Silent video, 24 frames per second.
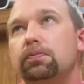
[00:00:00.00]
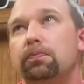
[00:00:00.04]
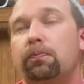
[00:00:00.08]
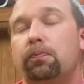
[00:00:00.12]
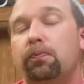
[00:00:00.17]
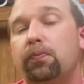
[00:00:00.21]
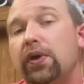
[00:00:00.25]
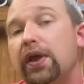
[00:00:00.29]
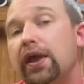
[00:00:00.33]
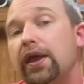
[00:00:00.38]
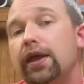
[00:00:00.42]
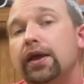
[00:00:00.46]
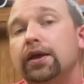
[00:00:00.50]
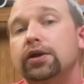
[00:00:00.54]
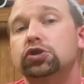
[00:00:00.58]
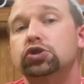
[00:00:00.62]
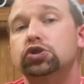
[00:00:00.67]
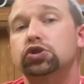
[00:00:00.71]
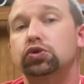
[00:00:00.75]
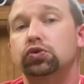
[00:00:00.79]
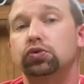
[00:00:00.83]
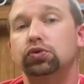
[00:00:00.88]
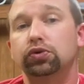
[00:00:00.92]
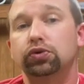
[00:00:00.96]
big
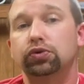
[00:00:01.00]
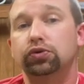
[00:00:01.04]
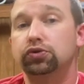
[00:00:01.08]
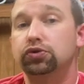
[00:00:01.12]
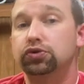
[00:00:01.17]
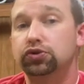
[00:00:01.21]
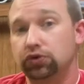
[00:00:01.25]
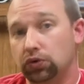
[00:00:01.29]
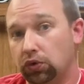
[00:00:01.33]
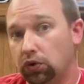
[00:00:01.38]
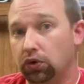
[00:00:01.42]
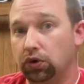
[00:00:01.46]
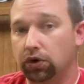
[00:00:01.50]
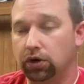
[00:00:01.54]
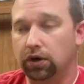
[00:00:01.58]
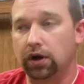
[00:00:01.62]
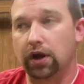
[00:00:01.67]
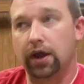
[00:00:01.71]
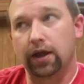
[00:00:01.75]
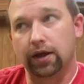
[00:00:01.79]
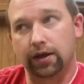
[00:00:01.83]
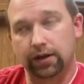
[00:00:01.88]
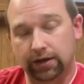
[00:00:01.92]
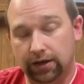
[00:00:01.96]
screws or
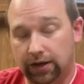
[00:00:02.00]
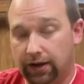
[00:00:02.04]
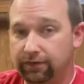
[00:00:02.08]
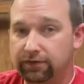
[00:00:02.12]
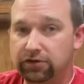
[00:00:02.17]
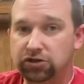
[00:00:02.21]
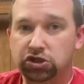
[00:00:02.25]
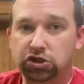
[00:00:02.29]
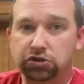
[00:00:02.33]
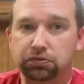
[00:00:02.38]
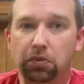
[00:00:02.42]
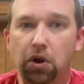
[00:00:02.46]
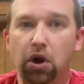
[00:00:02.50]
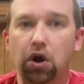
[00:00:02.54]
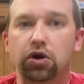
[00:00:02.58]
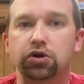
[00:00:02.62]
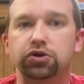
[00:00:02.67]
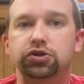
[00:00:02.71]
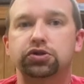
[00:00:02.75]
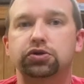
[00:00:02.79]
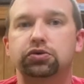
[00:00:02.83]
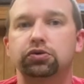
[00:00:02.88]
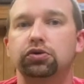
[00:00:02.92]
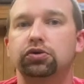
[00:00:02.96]
even small
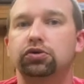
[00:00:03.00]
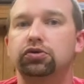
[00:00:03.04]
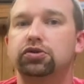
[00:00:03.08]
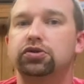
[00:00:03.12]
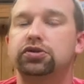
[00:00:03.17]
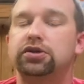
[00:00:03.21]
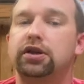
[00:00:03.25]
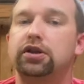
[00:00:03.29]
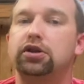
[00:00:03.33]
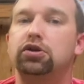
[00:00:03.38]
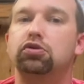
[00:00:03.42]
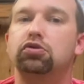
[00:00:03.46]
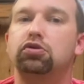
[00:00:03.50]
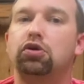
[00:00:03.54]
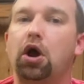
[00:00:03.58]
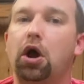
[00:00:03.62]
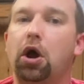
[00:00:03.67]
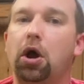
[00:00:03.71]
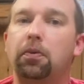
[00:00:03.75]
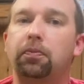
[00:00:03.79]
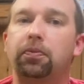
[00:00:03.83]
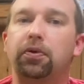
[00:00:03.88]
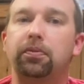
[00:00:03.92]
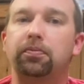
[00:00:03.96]
screws and you
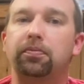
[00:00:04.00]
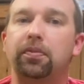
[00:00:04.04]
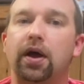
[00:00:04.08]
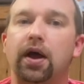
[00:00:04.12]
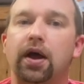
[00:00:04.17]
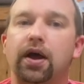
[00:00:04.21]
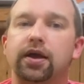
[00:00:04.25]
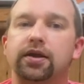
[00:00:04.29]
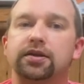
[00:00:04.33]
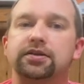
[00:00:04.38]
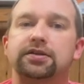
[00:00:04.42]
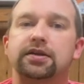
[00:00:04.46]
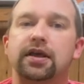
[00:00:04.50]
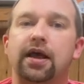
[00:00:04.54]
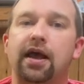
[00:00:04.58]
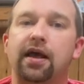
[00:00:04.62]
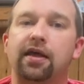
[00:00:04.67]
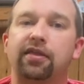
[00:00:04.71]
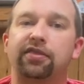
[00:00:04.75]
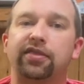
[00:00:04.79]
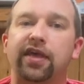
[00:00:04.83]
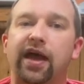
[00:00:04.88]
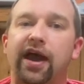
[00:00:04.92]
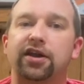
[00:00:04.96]
compromise
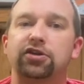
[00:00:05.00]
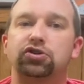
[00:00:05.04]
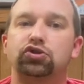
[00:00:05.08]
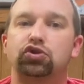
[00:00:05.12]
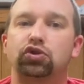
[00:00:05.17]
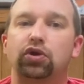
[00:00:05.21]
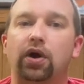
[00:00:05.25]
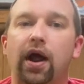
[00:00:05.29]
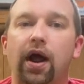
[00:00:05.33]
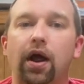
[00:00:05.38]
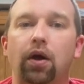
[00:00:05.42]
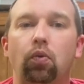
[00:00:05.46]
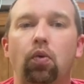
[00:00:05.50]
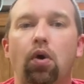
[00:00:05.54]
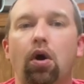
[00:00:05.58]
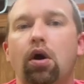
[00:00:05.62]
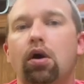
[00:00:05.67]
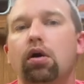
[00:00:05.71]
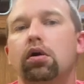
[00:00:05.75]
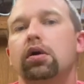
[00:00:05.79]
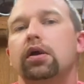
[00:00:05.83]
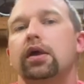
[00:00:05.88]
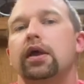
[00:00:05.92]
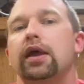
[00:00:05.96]
that
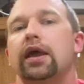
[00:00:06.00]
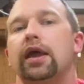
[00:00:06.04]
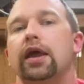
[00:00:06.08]
drywall,